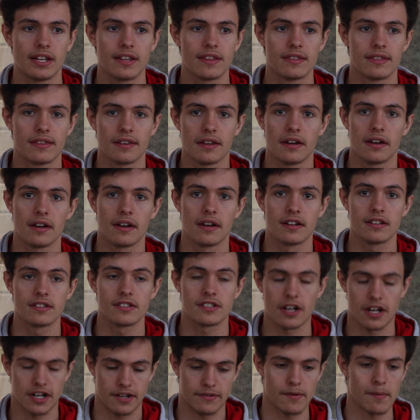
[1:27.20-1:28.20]
that
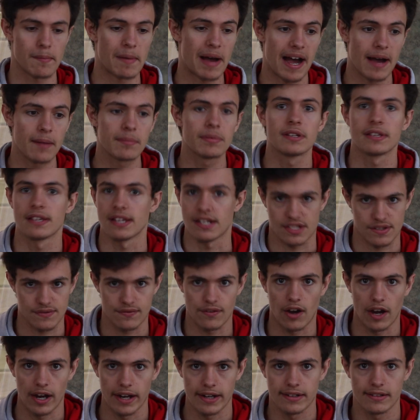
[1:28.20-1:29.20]
don't have a map. That's
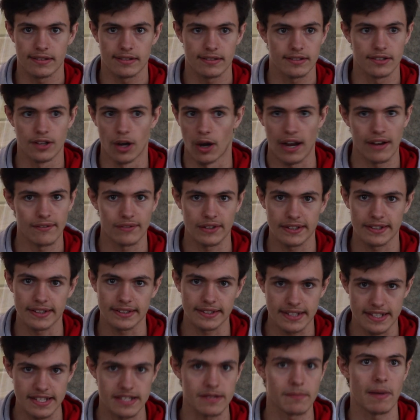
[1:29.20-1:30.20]
fine. Not
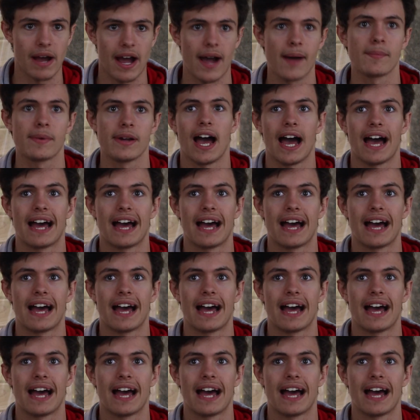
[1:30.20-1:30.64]
everything needs a map.